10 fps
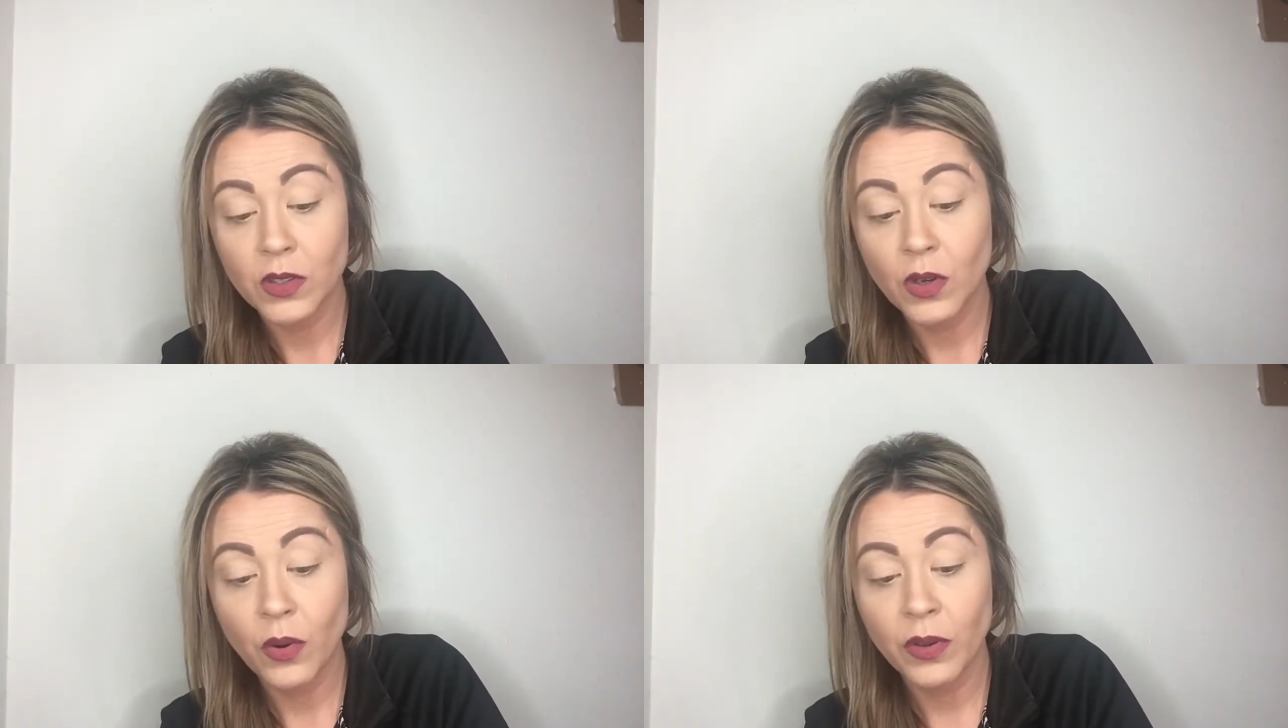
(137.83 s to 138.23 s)

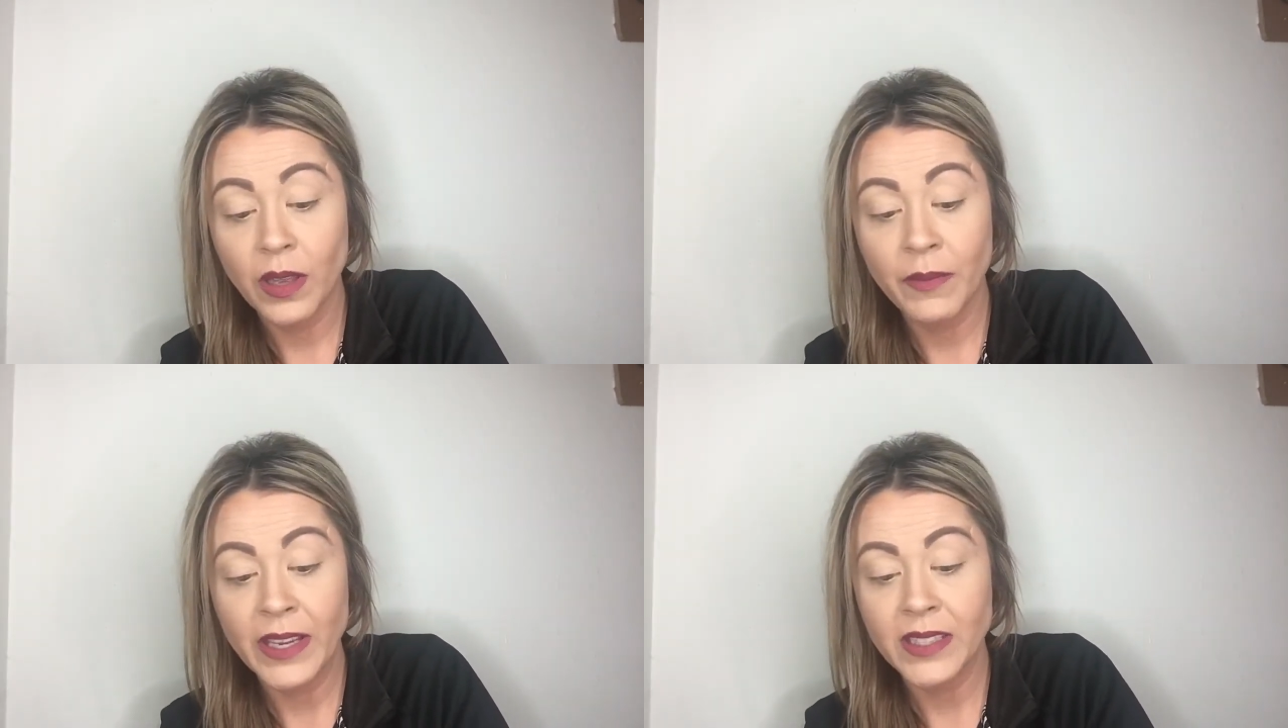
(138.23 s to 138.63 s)

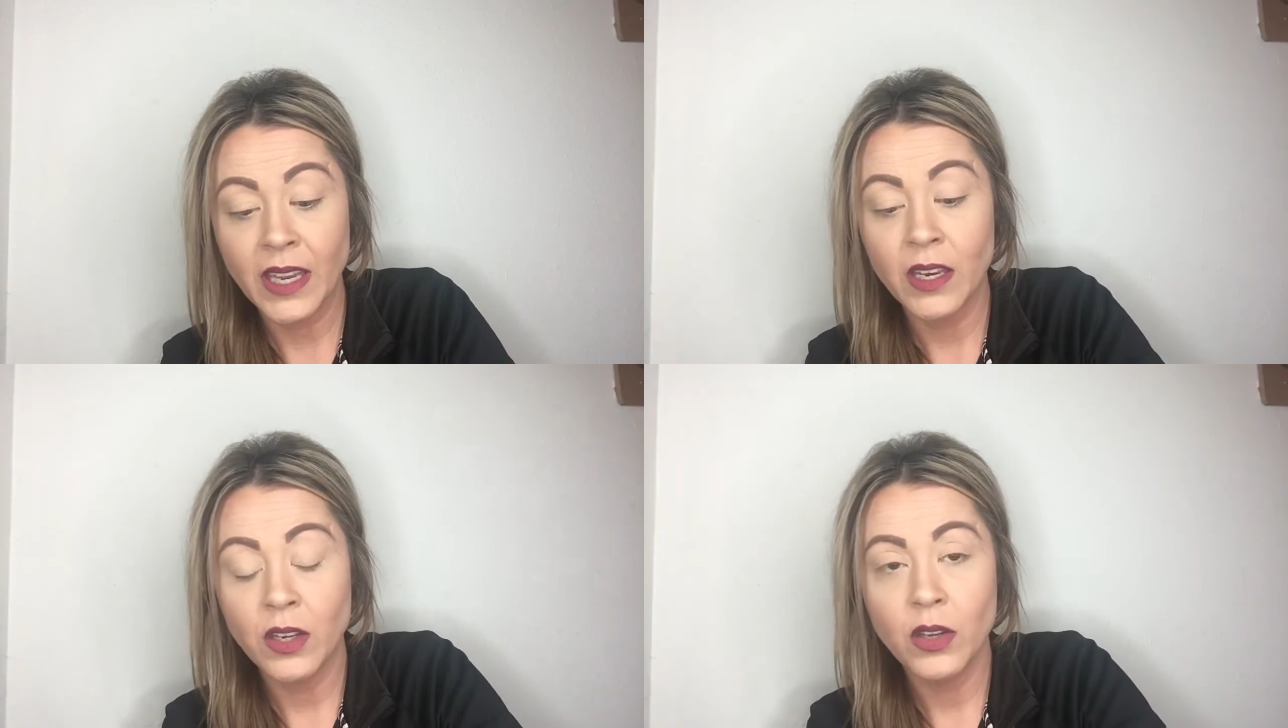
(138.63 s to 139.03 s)
Totally
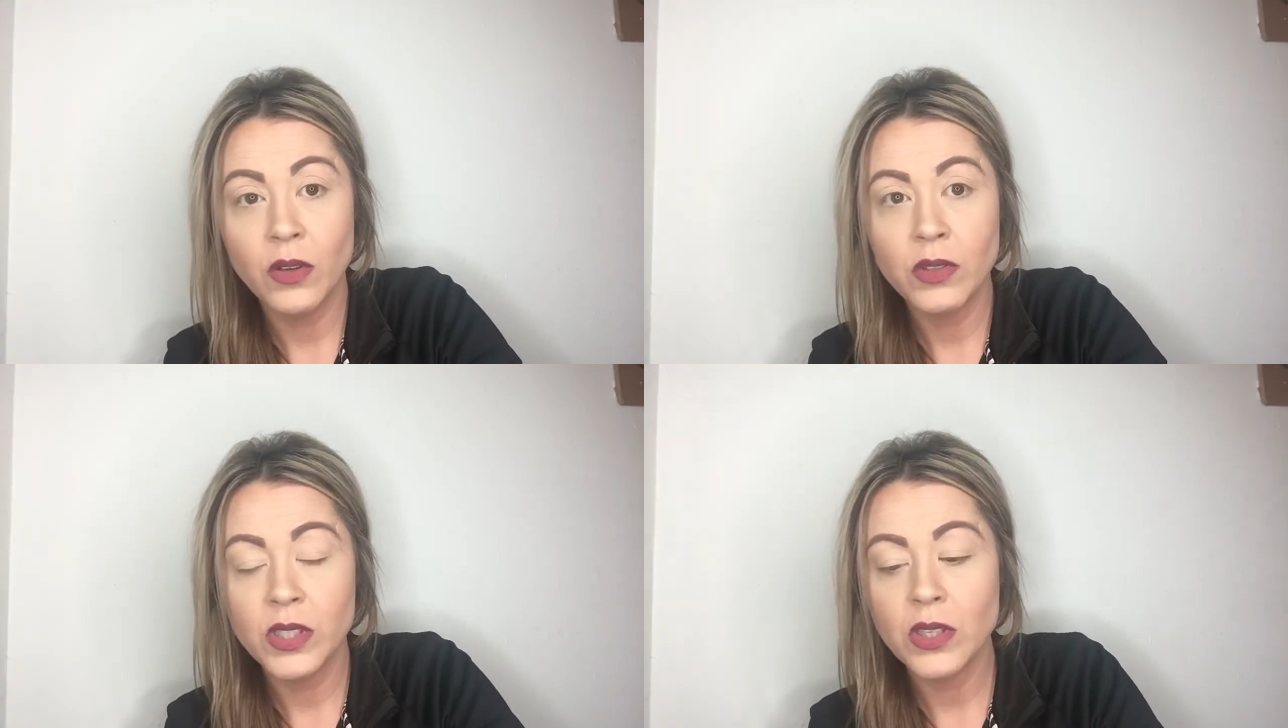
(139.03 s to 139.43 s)
amazing, and you
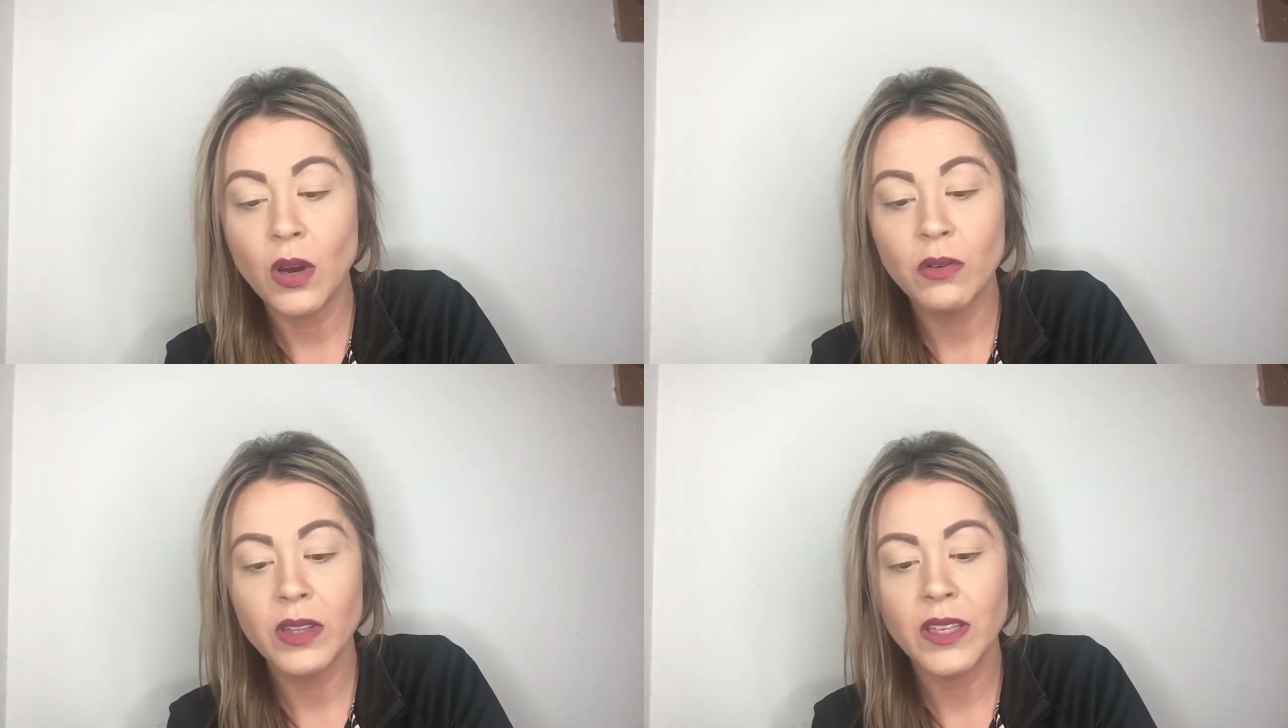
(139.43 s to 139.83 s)
use
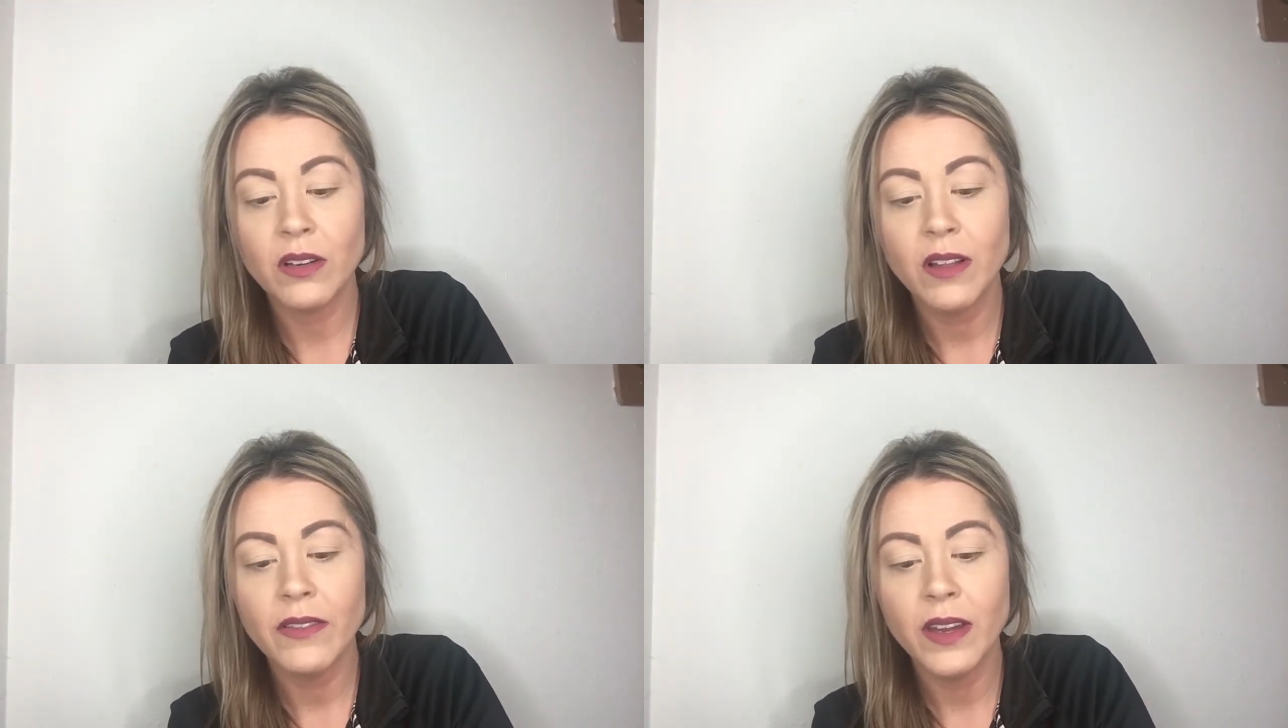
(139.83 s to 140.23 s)
so
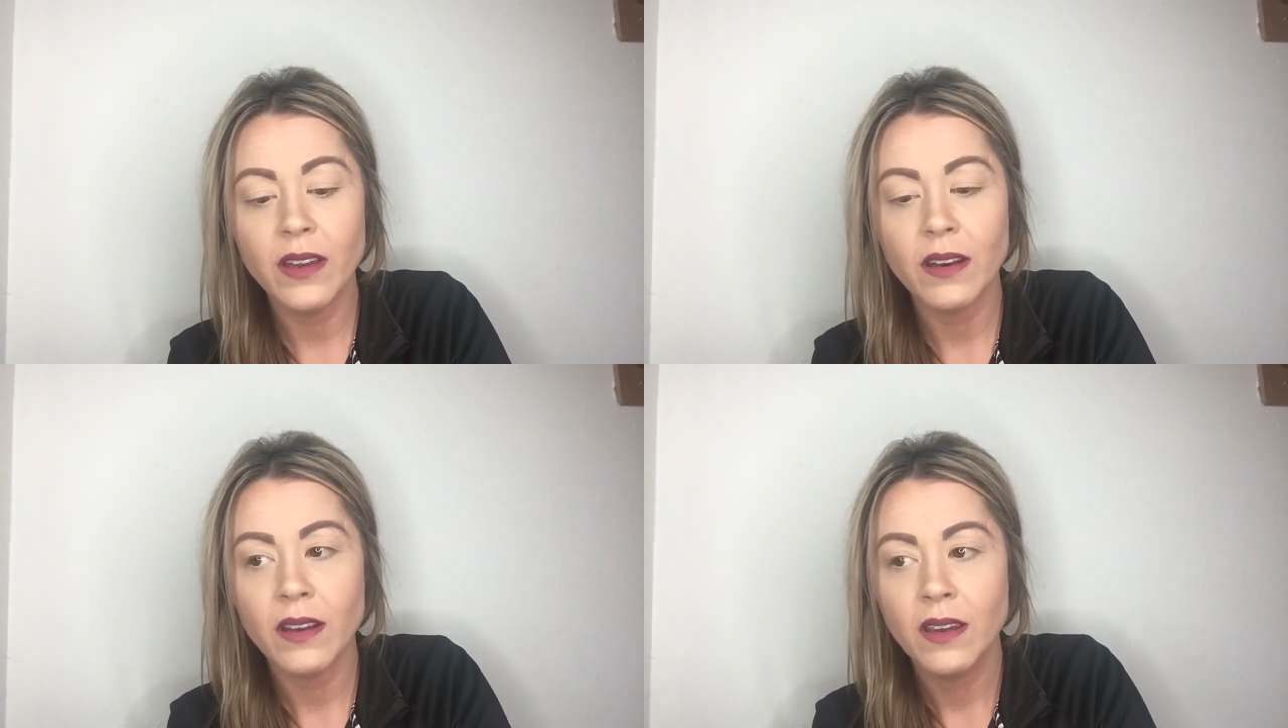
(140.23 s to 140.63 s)
little of
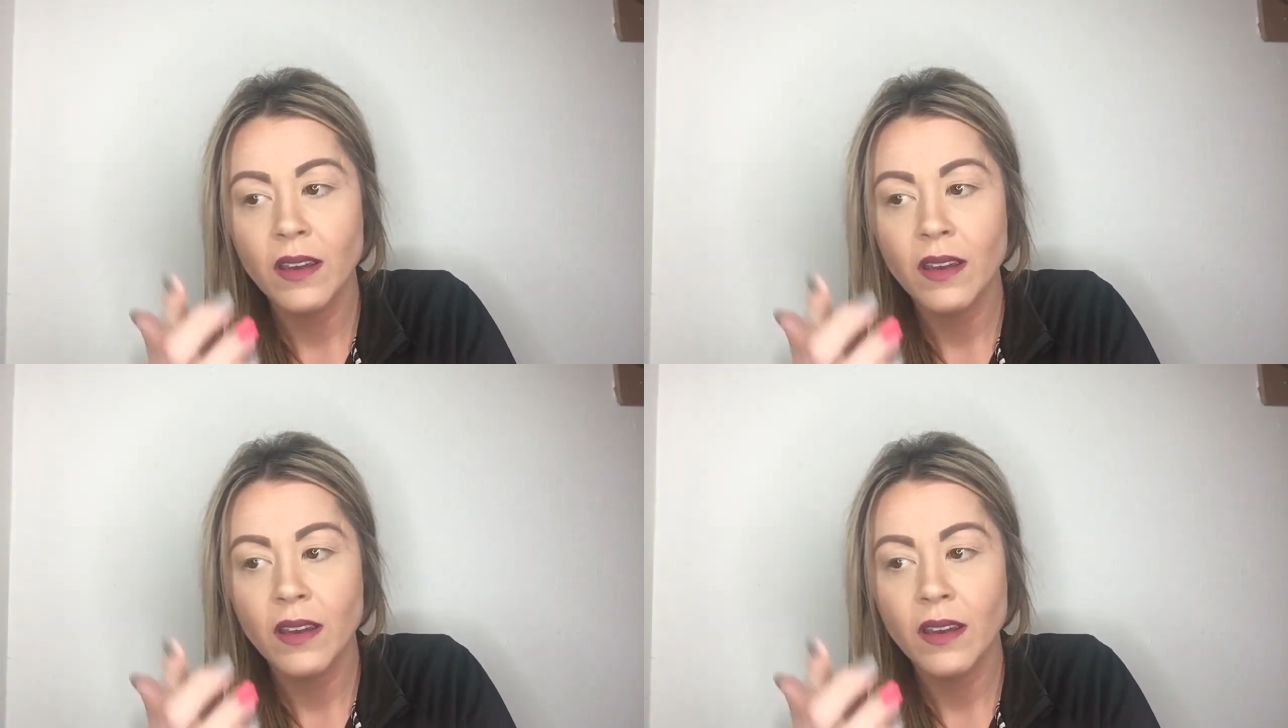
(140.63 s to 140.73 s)
it